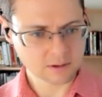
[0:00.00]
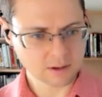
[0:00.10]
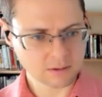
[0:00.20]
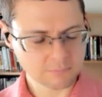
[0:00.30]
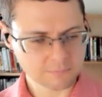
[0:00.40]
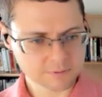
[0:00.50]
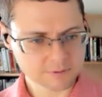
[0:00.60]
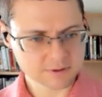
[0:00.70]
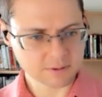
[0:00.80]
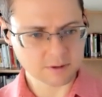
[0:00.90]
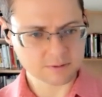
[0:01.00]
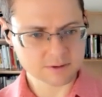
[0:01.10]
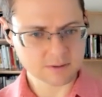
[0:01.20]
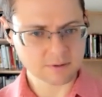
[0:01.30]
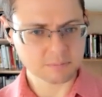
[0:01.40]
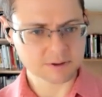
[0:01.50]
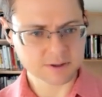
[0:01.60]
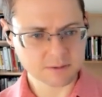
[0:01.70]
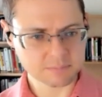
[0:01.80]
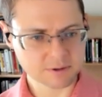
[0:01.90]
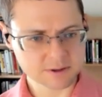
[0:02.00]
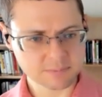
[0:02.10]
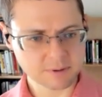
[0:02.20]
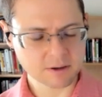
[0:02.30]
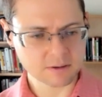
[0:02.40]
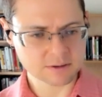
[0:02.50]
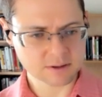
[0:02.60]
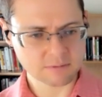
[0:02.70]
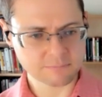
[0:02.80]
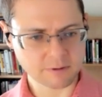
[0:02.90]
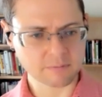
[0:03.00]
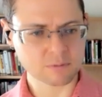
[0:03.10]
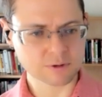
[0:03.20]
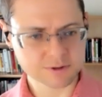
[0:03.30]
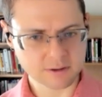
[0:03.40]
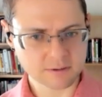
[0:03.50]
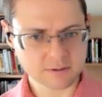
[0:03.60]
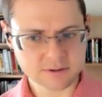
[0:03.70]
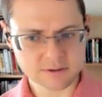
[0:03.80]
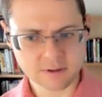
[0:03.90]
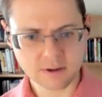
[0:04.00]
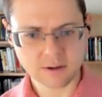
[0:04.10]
Give see about 70% participate. Let's give five more seconds.